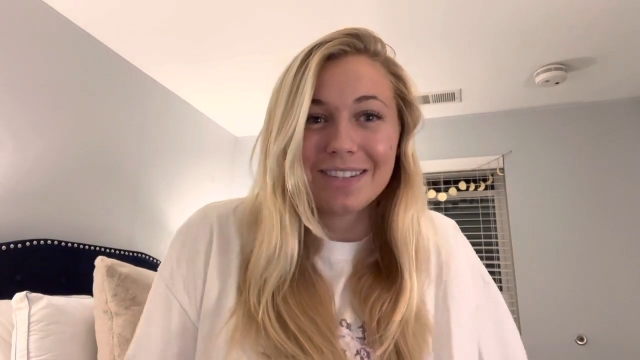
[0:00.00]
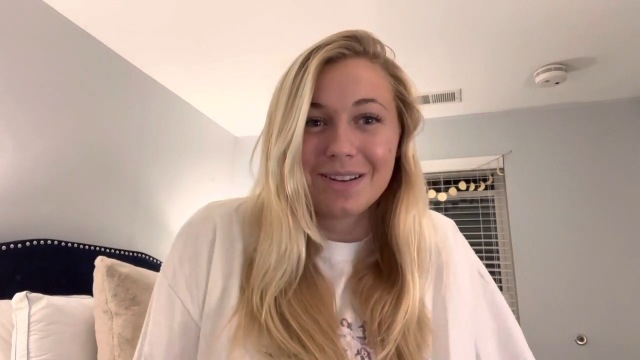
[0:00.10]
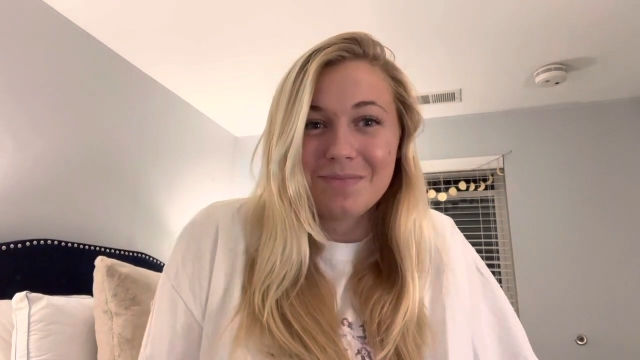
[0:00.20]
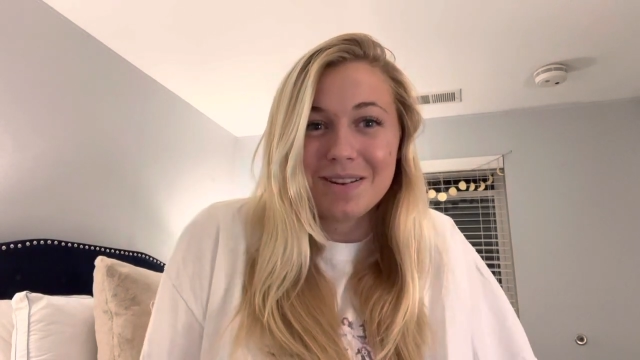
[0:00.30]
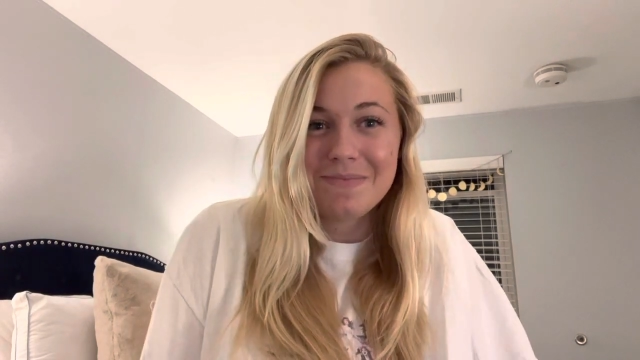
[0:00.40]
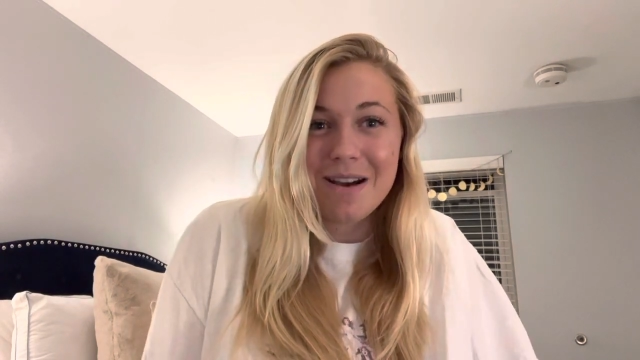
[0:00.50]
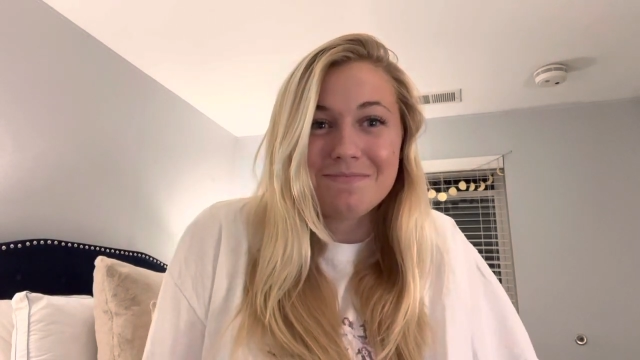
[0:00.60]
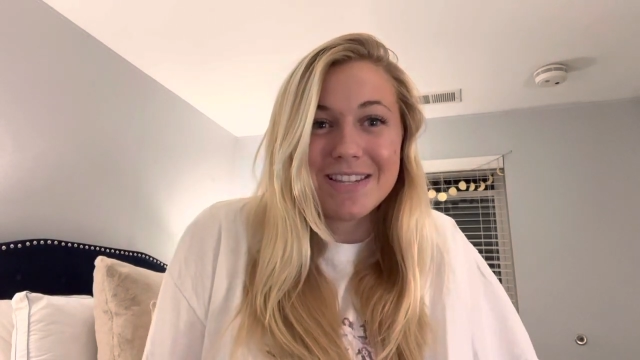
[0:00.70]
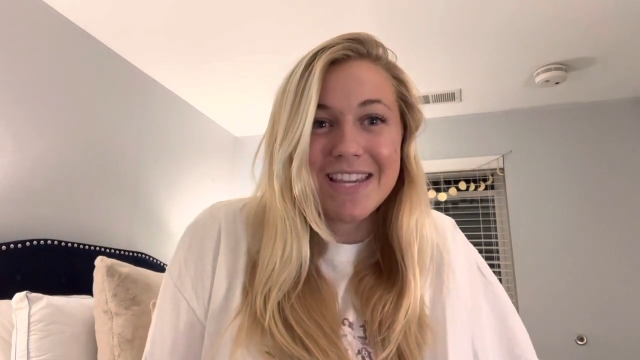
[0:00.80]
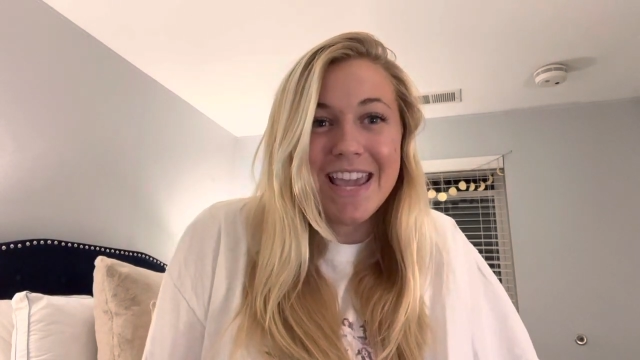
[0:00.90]
a little bit about
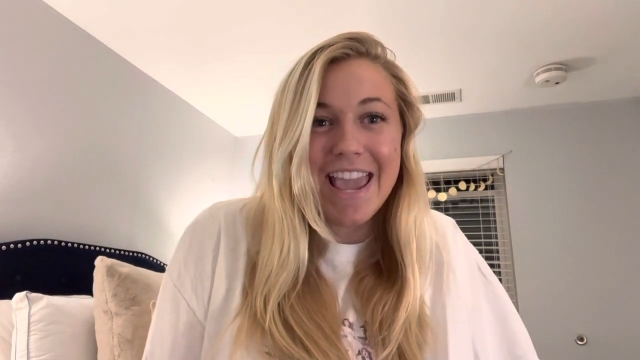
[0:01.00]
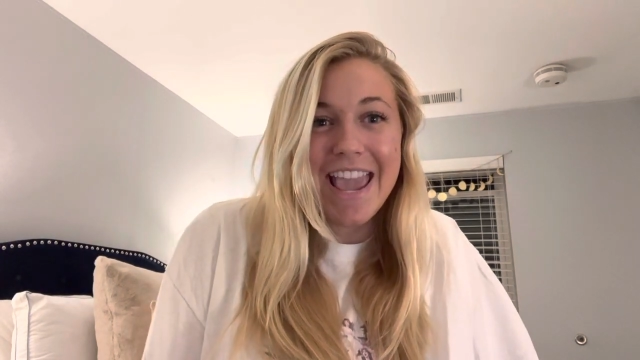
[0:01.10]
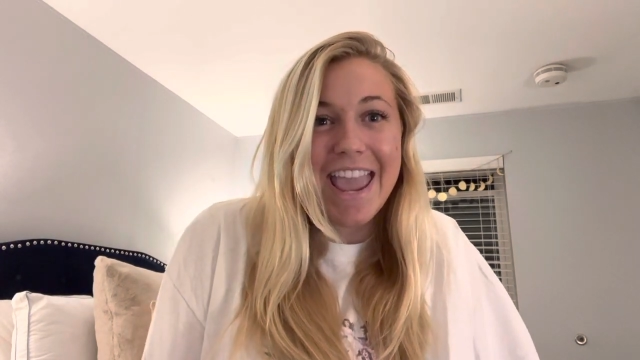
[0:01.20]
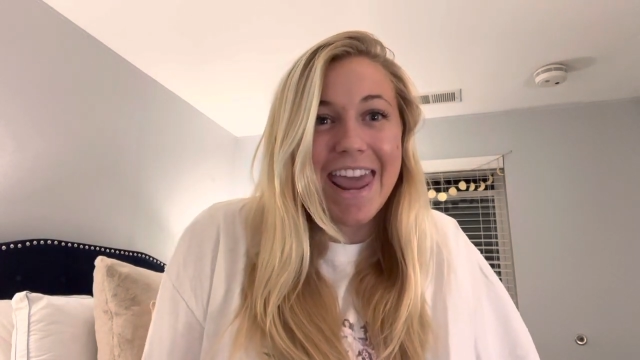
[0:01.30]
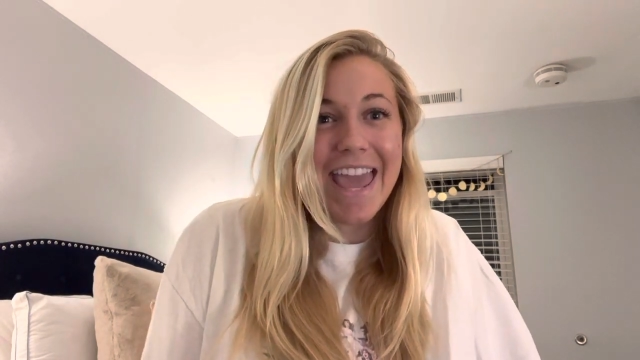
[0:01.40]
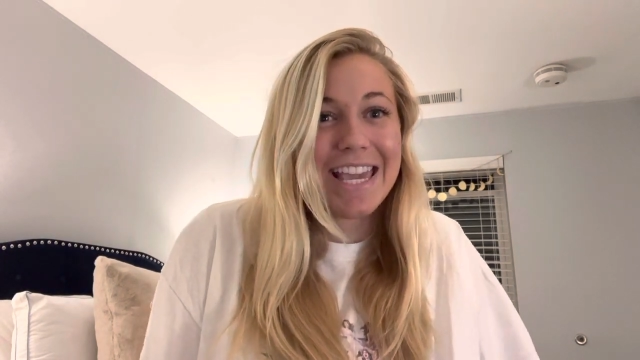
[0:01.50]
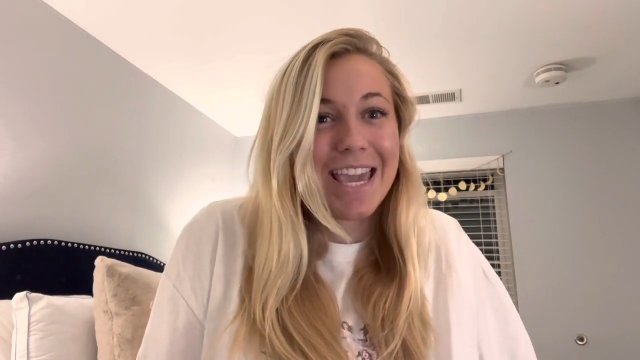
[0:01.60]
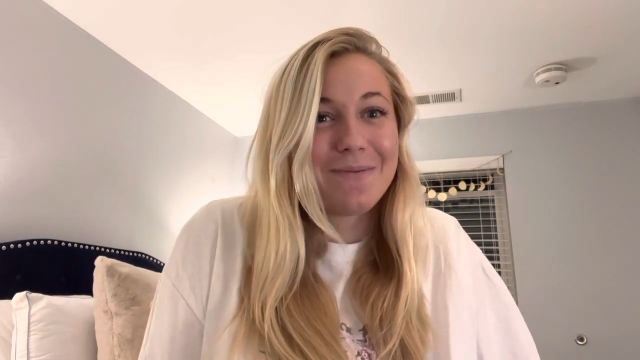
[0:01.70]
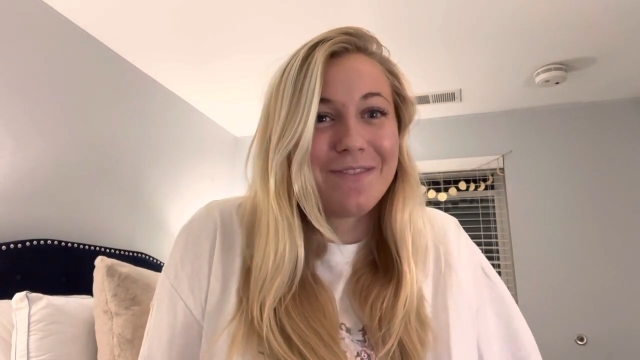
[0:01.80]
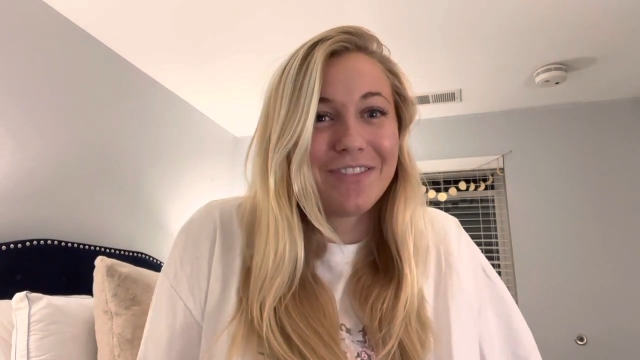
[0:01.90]
me and I
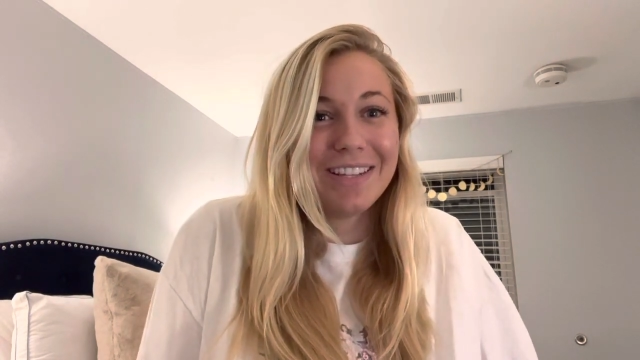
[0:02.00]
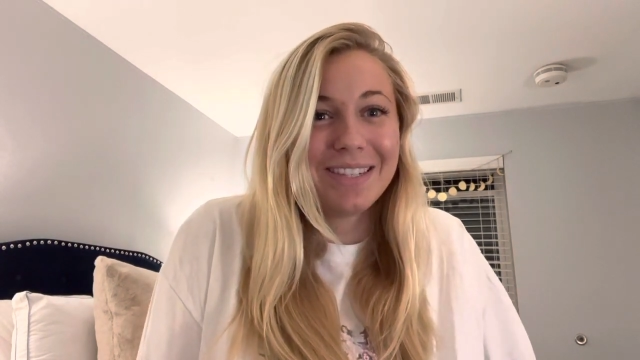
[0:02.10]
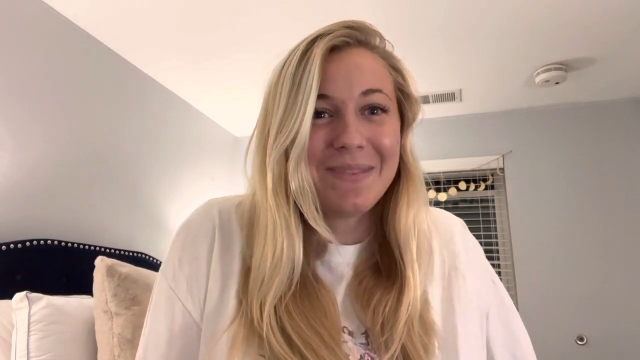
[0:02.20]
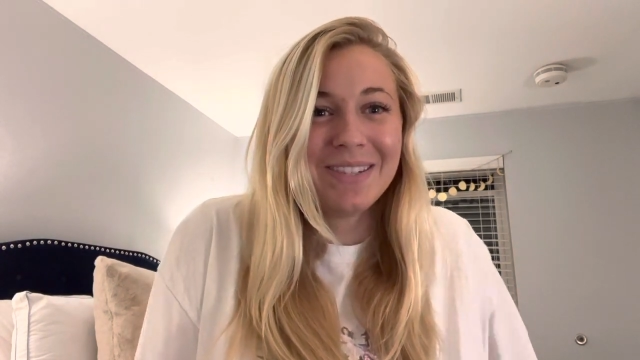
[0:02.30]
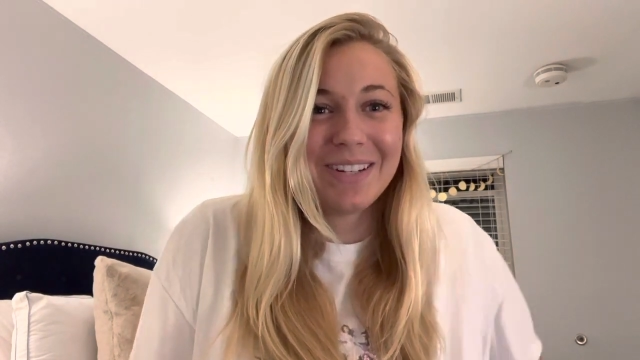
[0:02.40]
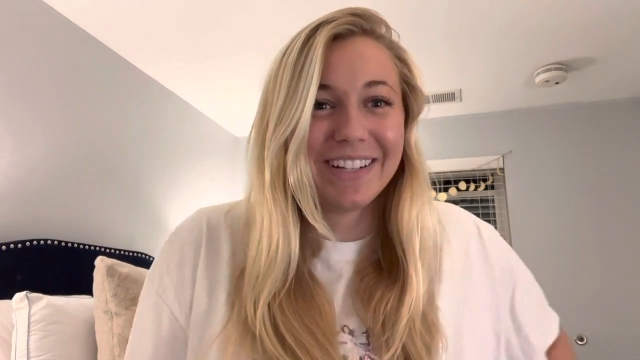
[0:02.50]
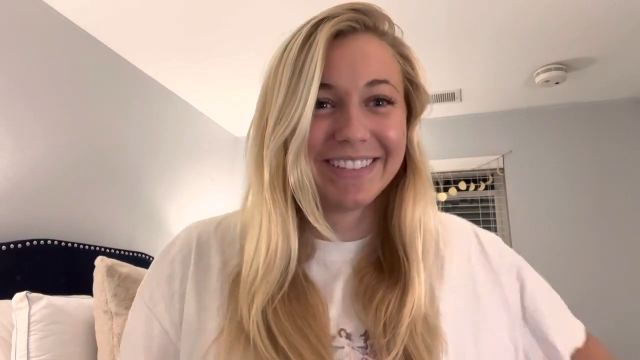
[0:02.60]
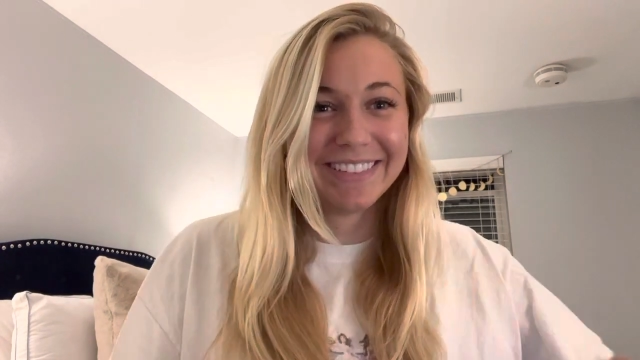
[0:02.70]
can't wait for this semester.